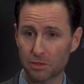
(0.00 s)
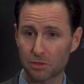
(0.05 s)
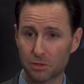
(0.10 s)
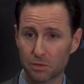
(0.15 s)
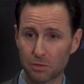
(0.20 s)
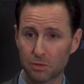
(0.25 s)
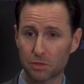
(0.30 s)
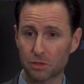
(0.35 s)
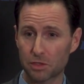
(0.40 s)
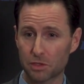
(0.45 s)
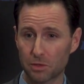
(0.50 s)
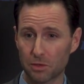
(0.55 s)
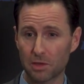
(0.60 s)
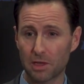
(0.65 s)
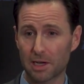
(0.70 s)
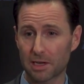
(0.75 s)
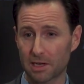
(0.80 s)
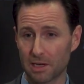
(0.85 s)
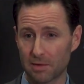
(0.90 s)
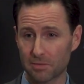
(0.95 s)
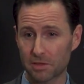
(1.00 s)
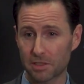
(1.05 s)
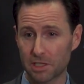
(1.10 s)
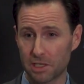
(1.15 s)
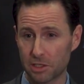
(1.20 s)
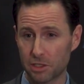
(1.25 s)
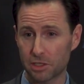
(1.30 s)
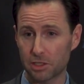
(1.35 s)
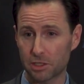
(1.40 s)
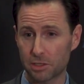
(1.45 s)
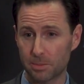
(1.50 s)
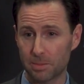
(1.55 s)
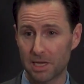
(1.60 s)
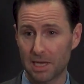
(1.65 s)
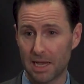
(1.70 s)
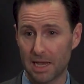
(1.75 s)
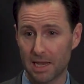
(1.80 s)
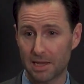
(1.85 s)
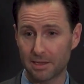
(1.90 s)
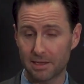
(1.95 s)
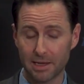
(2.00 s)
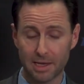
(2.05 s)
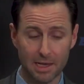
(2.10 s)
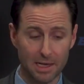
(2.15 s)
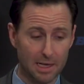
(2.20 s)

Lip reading: And so there's still a lot of conversations to be had.